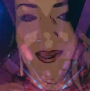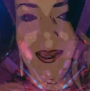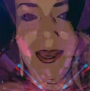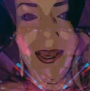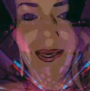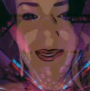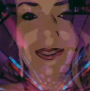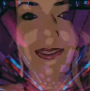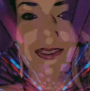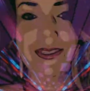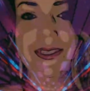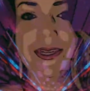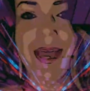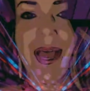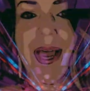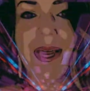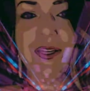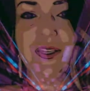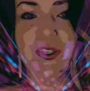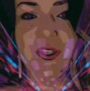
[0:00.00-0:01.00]
It is
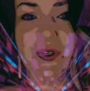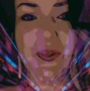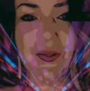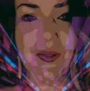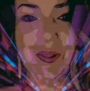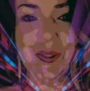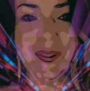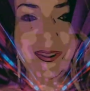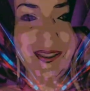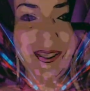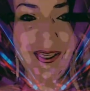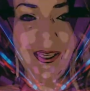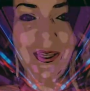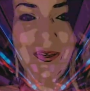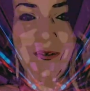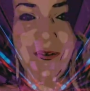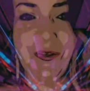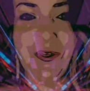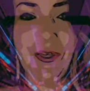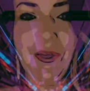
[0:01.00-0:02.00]
natural
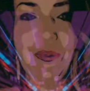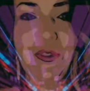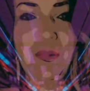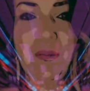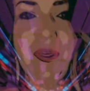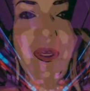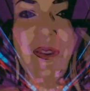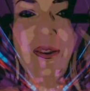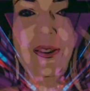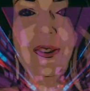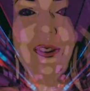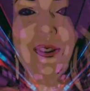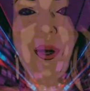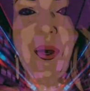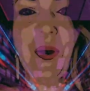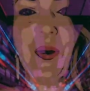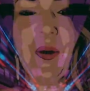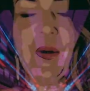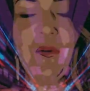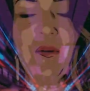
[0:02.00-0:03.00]
for you to be
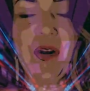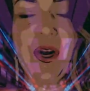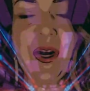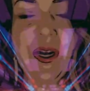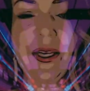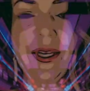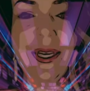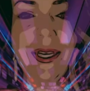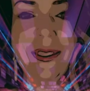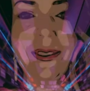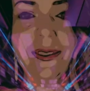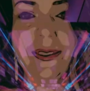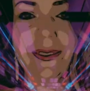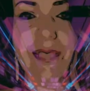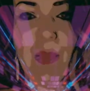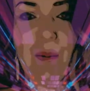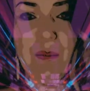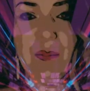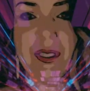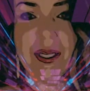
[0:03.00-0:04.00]
so very
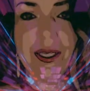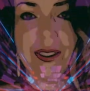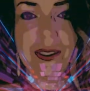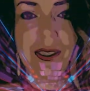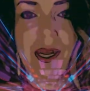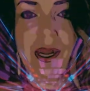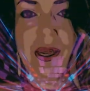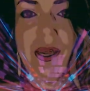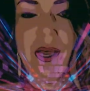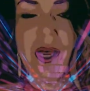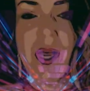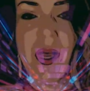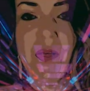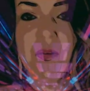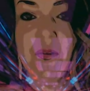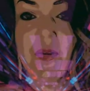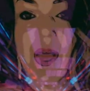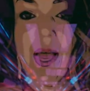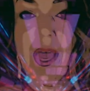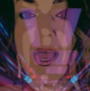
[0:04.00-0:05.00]
accepting
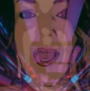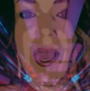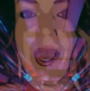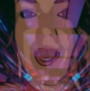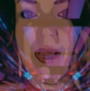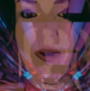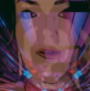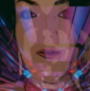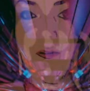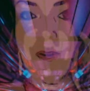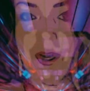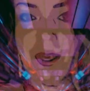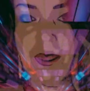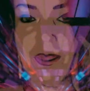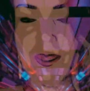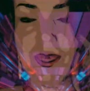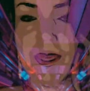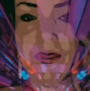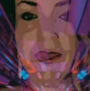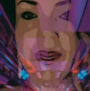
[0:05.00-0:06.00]
of
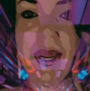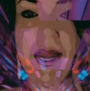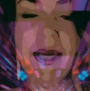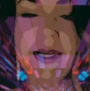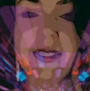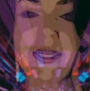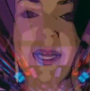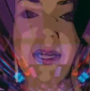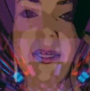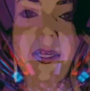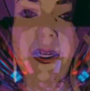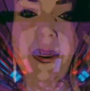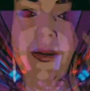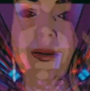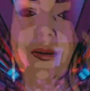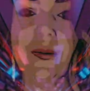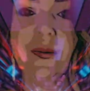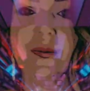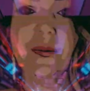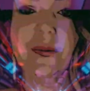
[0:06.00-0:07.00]
everything that I tell
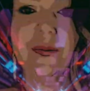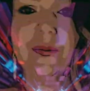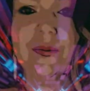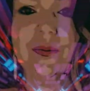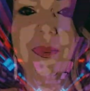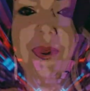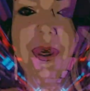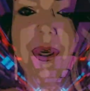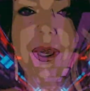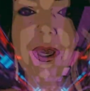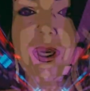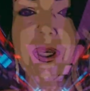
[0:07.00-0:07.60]
you.